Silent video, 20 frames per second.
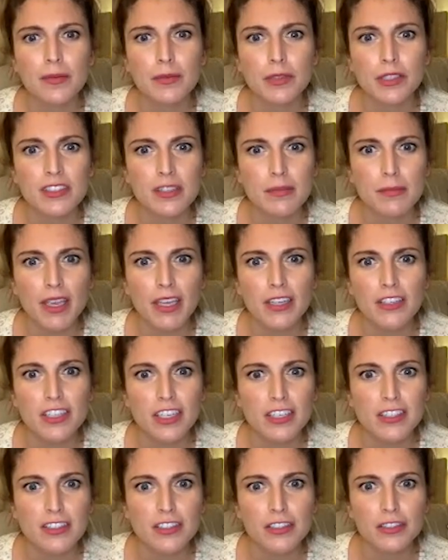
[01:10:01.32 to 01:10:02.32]
Melissa
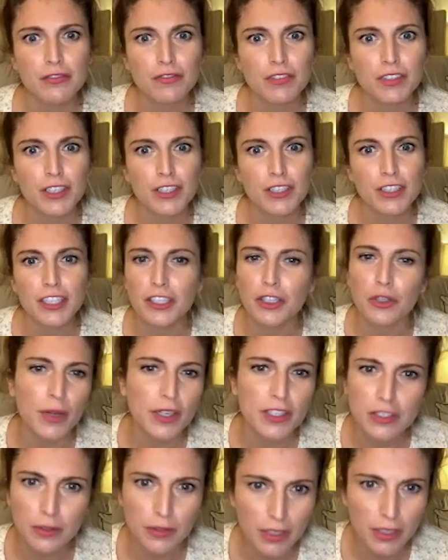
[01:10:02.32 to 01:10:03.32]
Manchester feel. Like, you're way
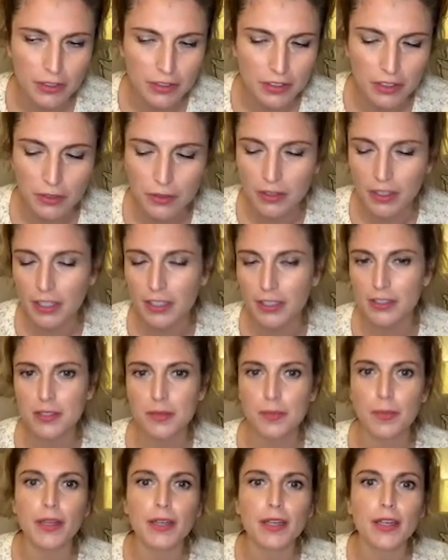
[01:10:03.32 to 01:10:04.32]
too young to know who that is,
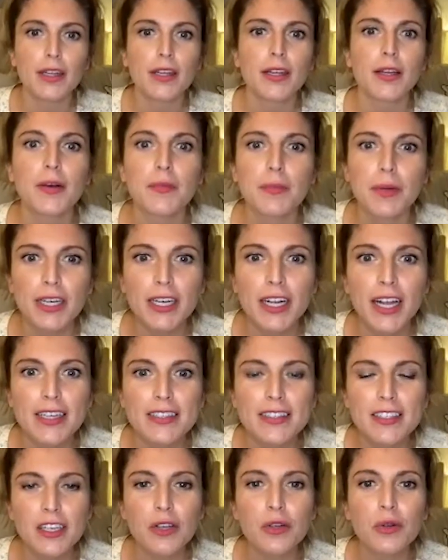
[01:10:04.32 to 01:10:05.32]
but but it has
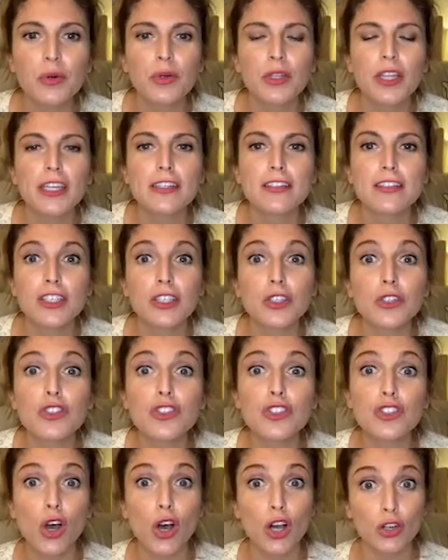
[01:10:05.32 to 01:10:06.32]
like a cool like
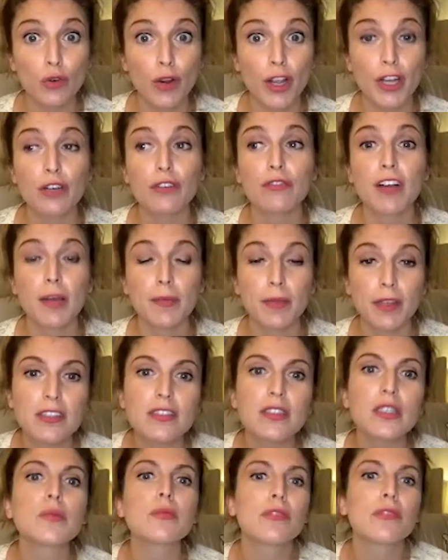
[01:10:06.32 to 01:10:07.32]
singer-songwriter vibe, like
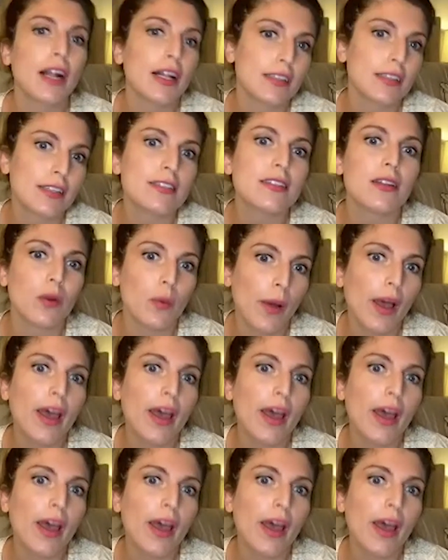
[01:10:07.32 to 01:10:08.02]
Sarah Bareilles in a way.